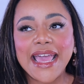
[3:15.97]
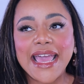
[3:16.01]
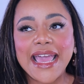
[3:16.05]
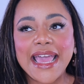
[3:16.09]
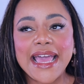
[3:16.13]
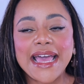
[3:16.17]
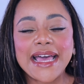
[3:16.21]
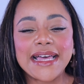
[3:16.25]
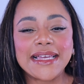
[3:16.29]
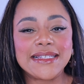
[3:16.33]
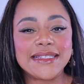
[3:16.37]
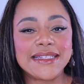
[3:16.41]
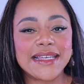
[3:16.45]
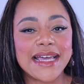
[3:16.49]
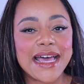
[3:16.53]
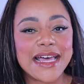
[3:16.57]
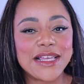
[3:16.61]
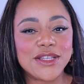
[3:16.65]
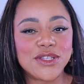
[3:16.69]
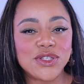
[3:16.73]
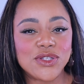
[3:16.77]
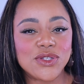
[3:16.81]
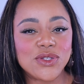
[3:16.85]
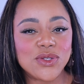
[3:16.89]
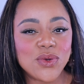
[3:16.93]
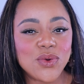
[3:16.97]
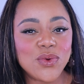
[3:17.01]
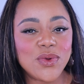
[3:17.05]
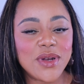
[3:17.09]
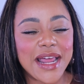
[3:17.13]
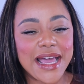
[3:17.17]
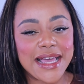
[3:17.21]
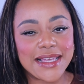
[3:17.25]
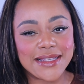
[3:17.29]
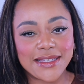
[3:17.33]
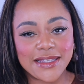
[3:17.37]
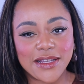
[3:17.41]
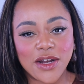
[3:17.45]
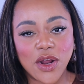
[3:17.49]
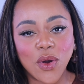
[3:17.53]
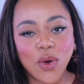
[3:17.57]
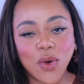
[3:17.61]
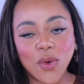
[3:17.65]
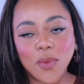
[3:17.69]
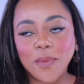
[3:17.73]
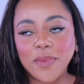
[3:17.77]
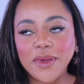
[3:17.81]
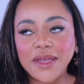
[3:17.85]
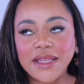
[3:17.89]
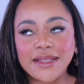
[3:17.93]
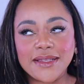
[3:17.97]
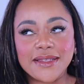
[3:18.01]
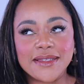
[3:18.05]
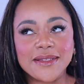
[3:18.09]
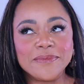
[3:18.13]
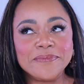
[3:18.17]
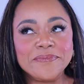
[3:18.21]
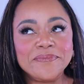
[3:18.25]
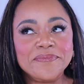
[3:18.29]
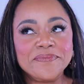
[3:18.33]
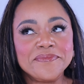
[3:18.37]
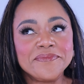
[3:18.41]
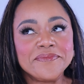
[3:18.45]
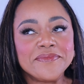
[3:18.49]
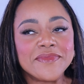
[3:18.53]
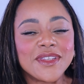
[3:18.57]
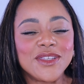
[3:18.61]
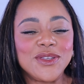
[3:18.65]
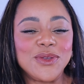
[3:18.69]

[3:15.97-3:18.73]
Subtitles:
And as soon as it opens,